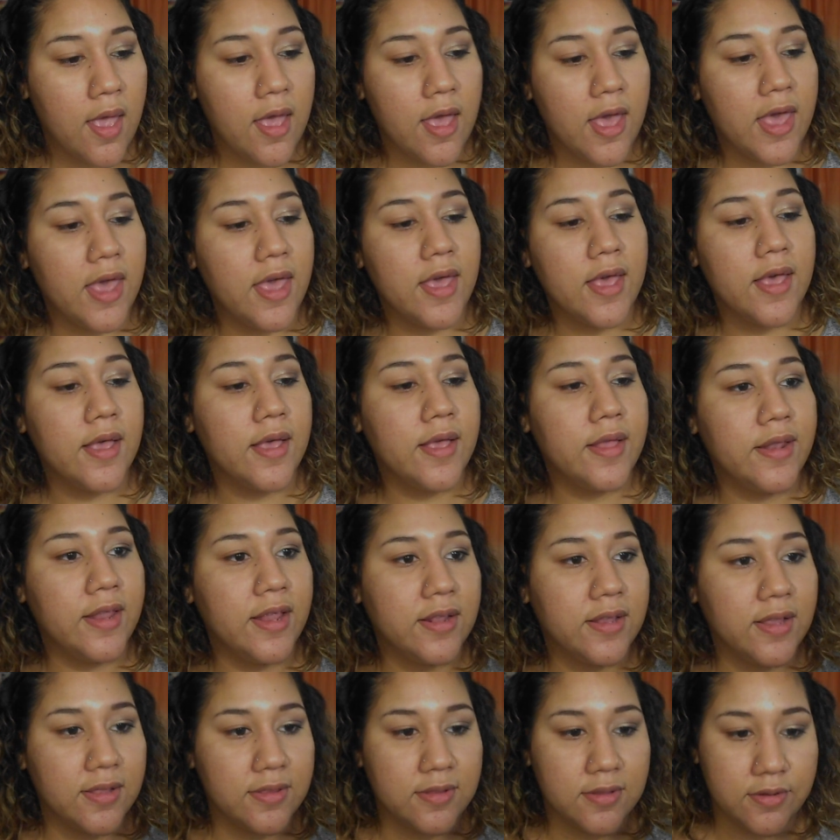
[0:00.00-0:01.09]
And it
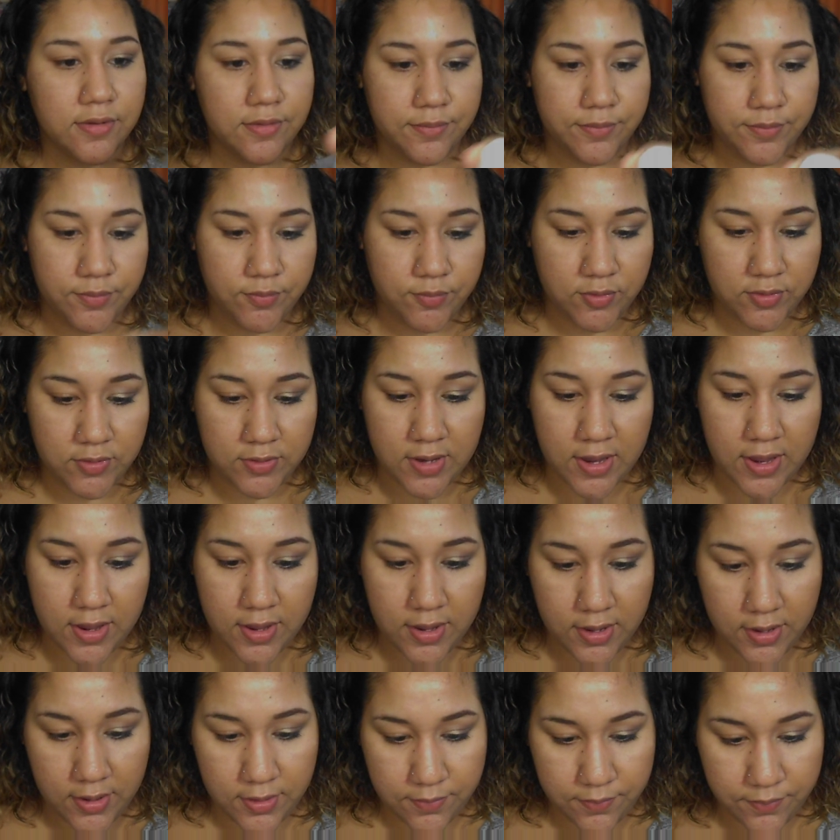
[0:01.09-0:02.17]
doesn't
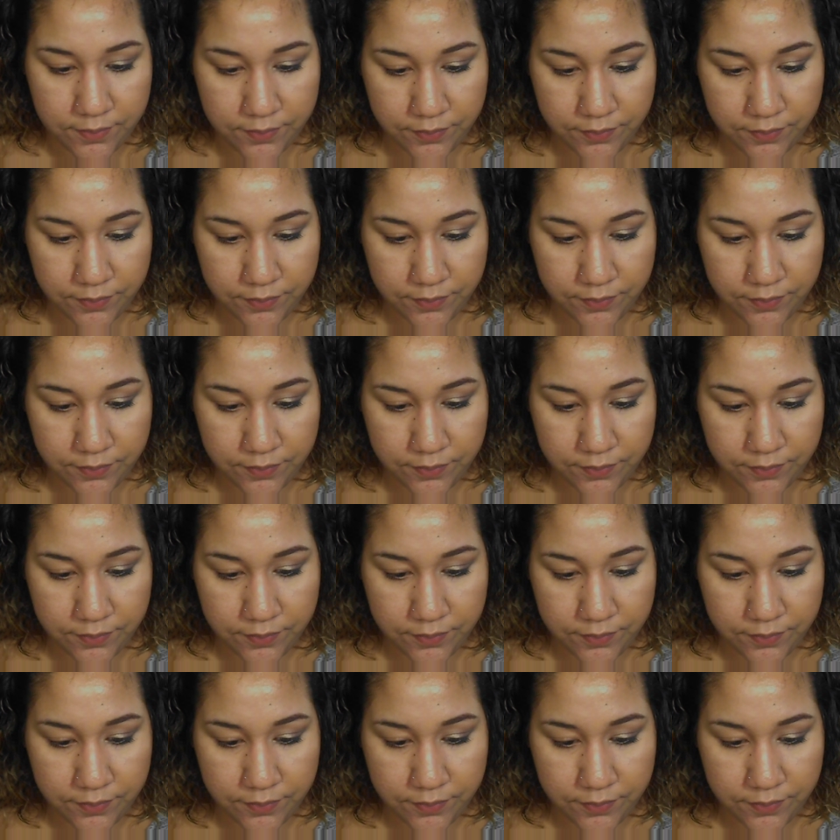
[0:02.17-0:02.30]
say,